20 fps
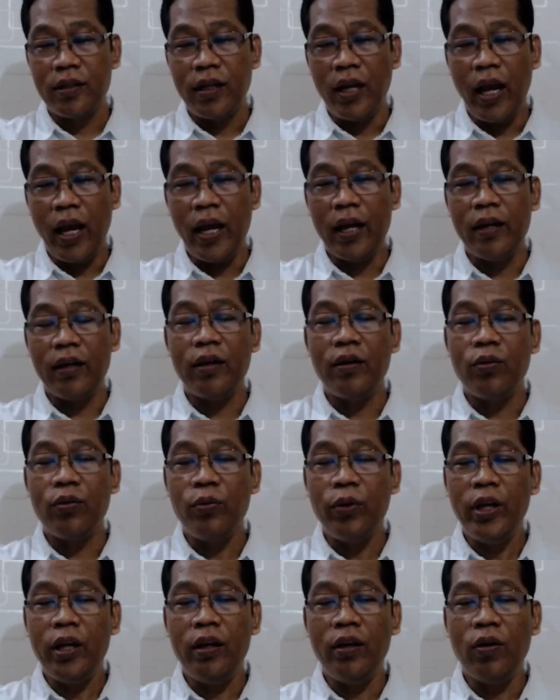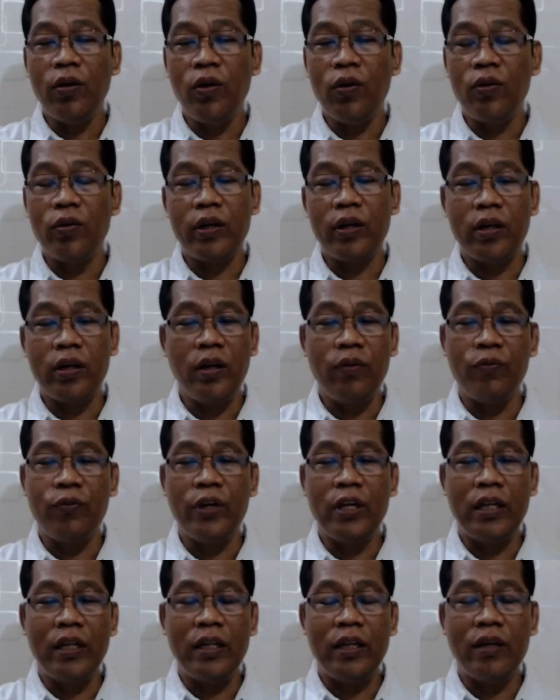And we know, if
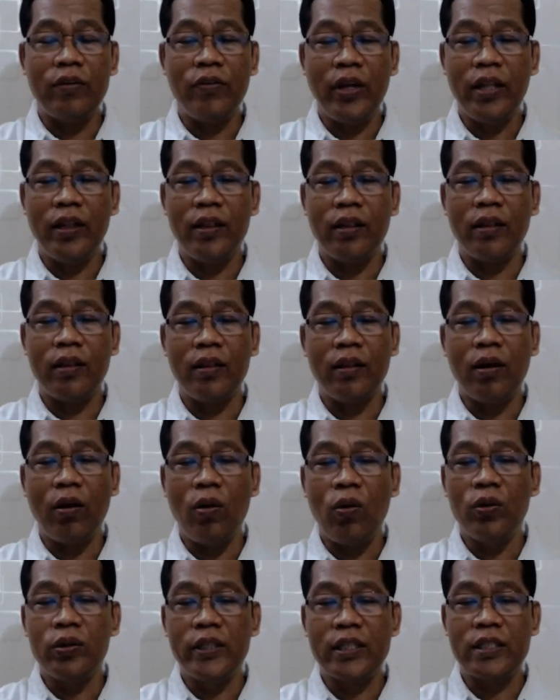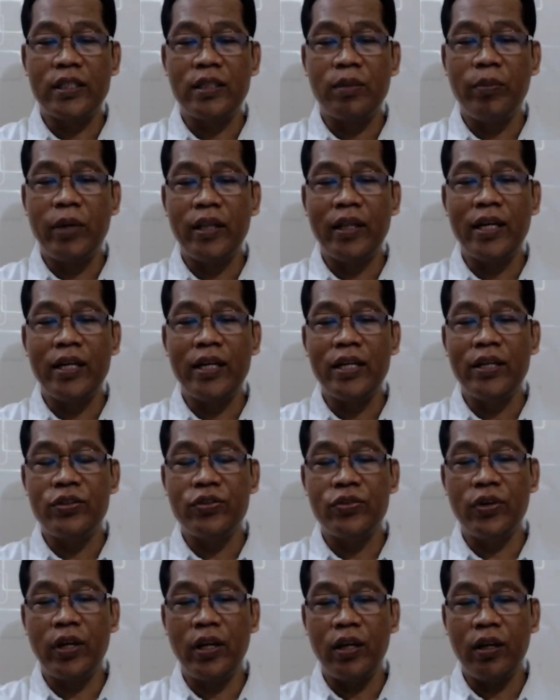we read the Old Testament, the
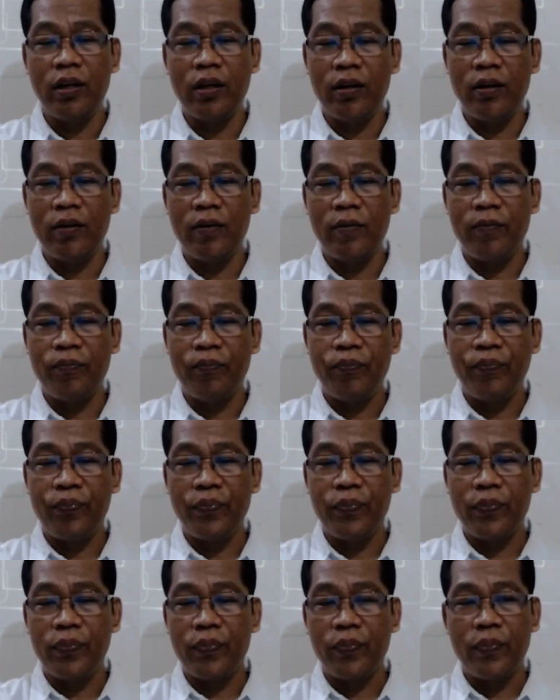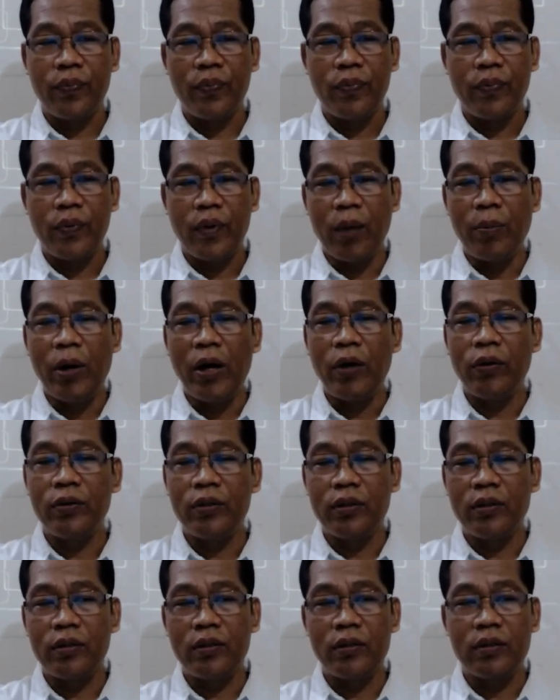history
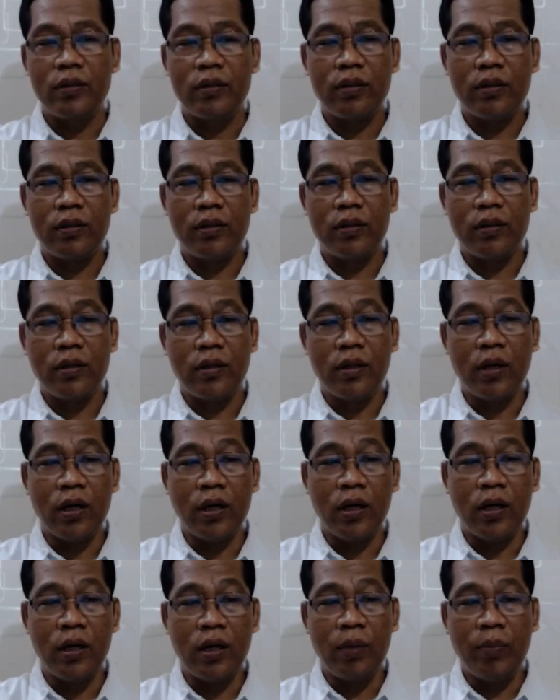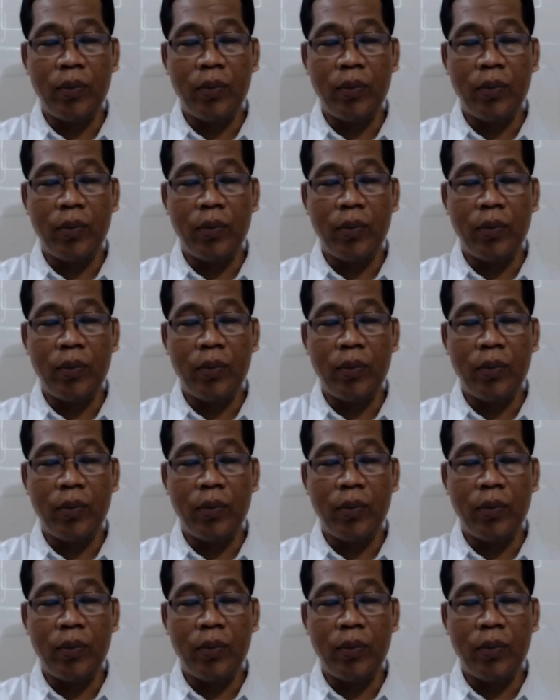about the